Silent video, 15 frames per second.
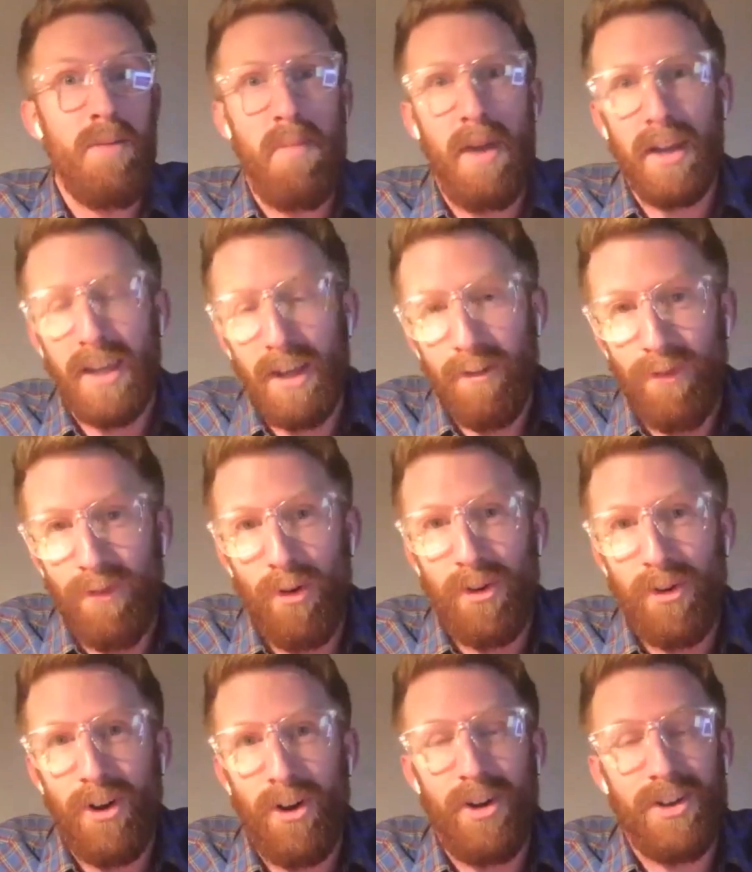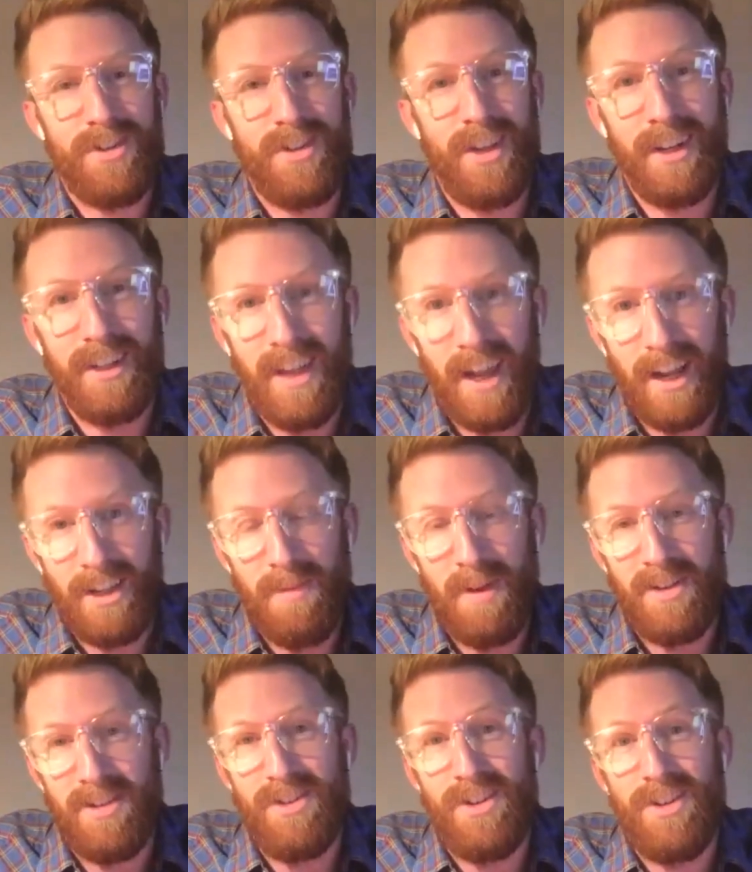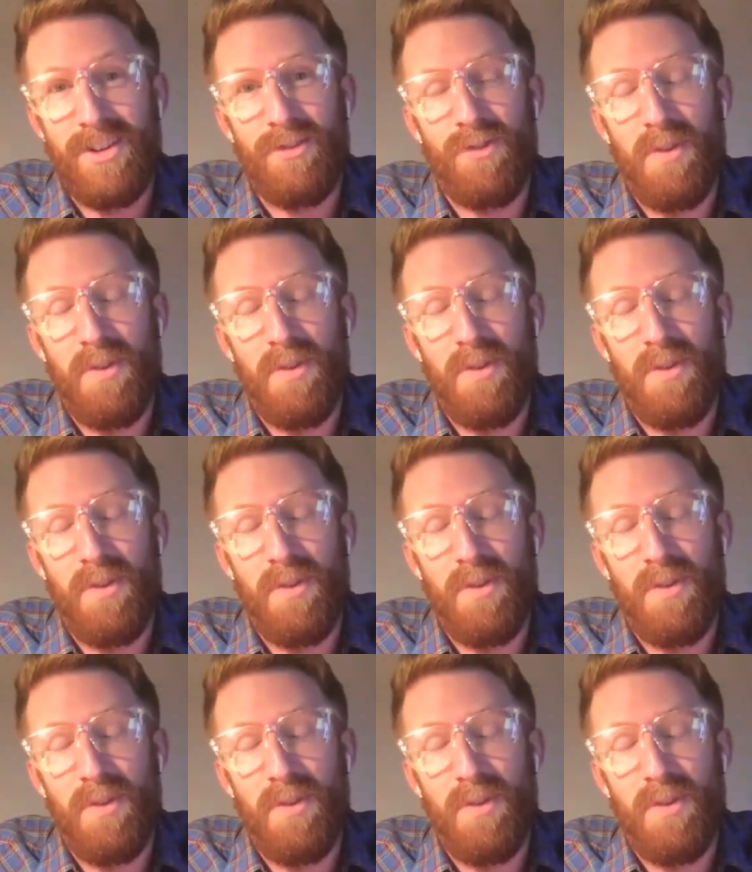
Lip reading: making phone calls, sending text messages.